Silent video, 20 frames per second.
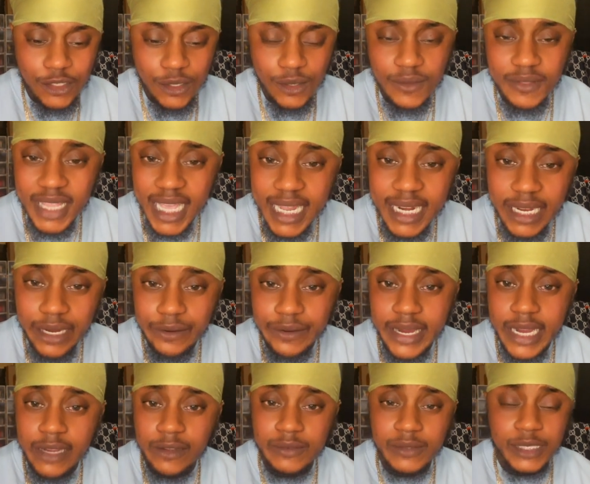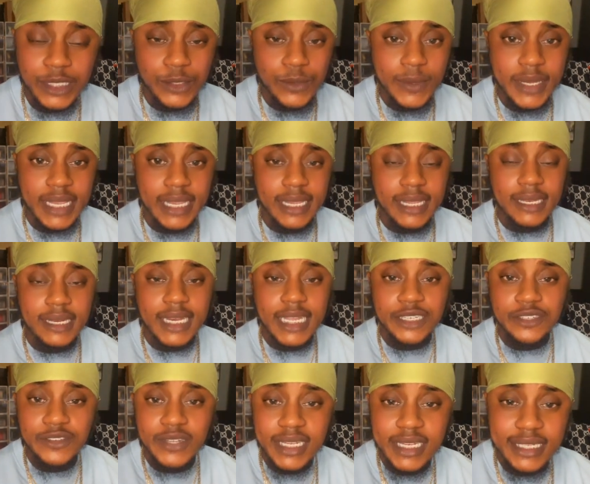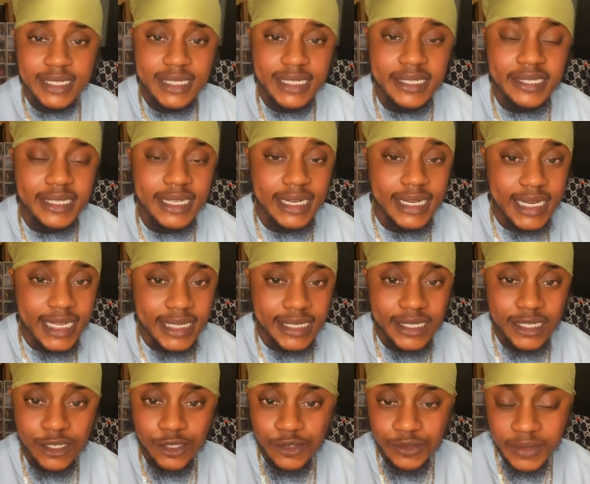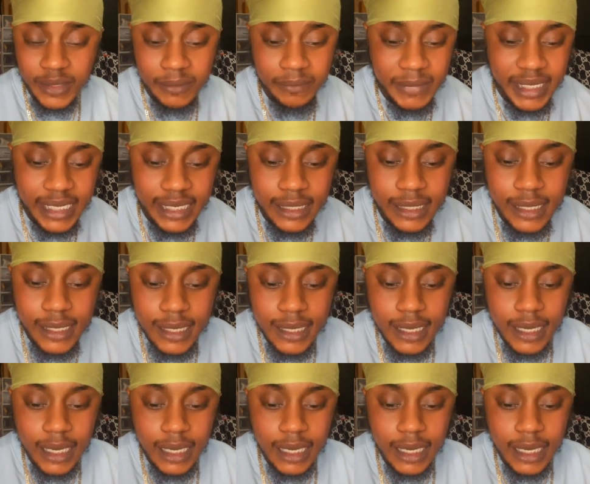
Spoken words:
so that area I was doing electrolysis and laser treatment.